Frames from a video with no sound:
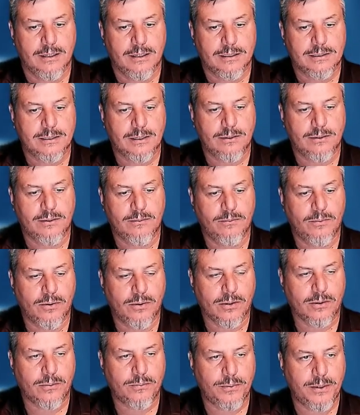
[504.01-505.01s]
So the
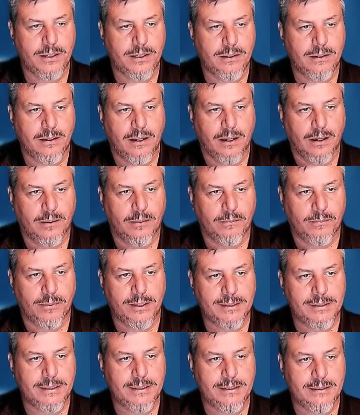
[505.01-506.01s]
more we
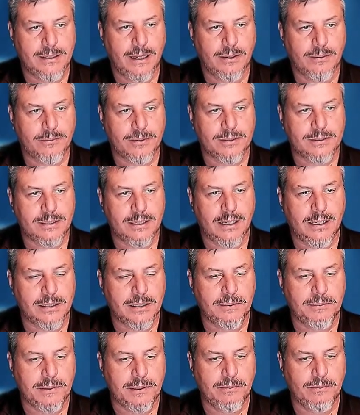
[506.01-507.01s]
break these networks down
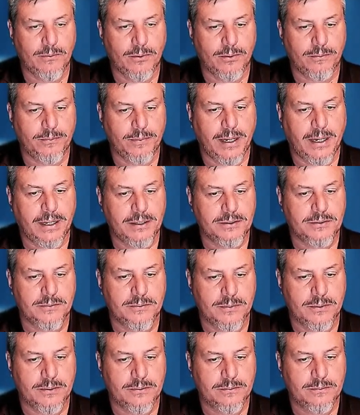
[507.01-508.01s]
to be more
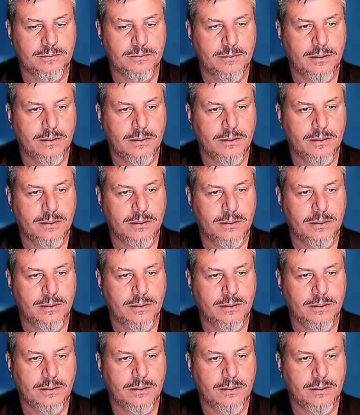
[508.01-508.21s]
manageable,